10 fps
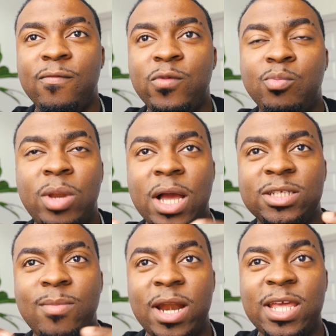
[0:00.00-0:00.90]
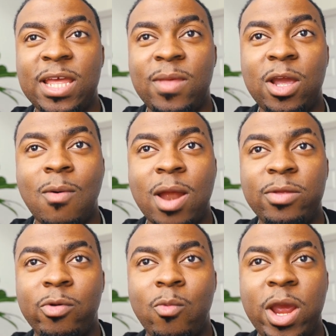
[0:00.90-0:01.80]
you block somebody and they go out of
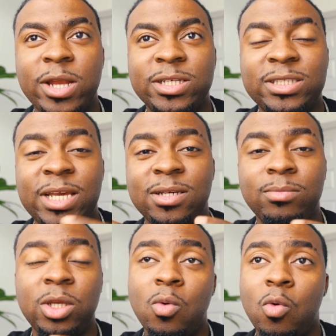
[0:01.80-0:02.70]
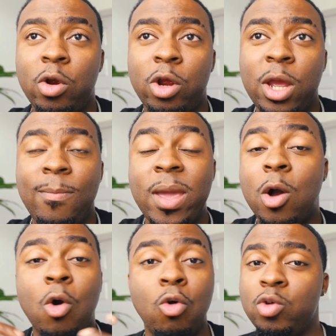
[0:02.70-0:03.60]
their way to say something or make a
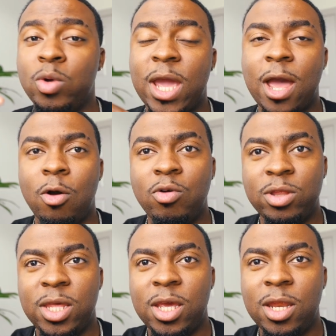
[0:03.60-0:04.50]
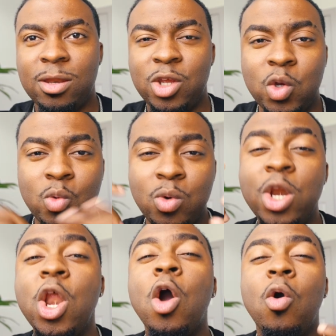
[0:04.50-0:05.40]
whole new account, then you
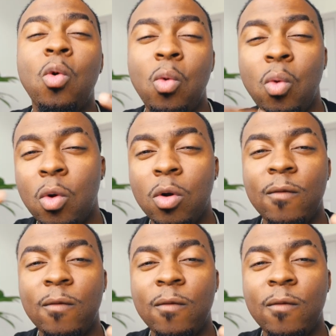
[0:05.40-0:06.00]
know